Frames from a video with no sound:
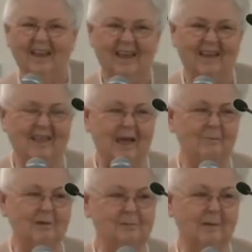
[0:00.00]
And that
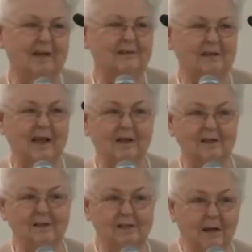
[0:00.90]
was my
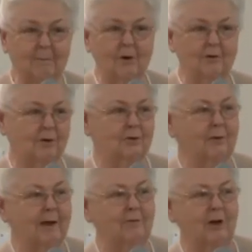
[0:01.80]
second summer to
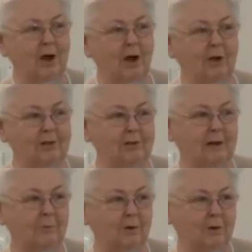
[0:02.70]
travel all
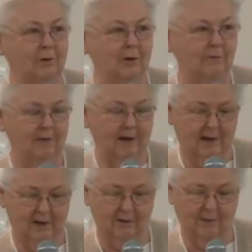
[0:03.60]
summer doing
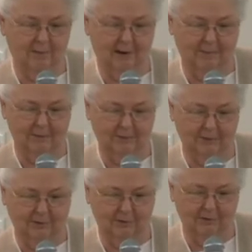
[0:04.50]
vacation Bible
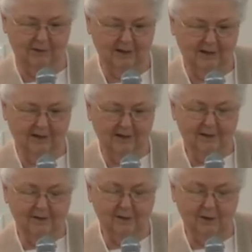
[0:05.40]
schools.
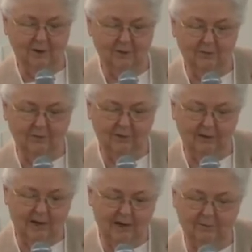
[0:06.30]
So
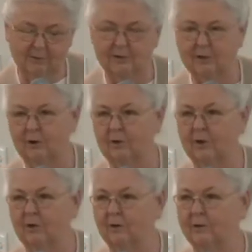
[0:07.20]
he was
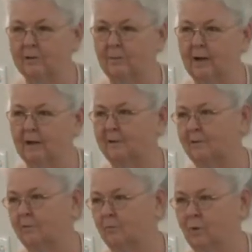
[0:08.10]
talking to us about
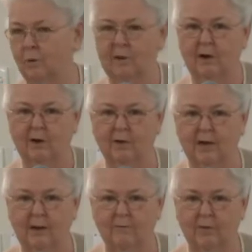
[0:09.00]
where we all
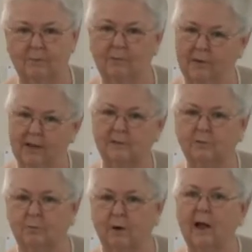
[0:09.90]
came from. Well,
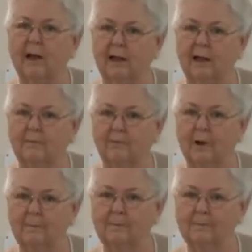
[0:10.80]
that's where I came
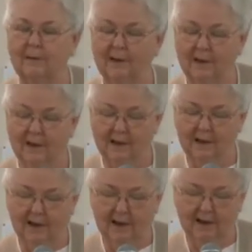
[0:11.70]
from.
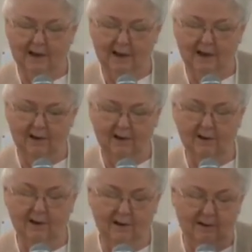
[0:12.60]
And
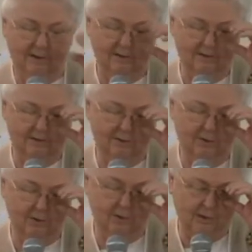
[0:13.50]
now, you
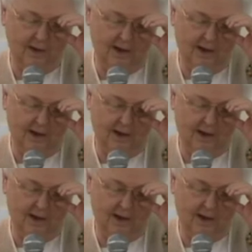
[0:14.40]
know,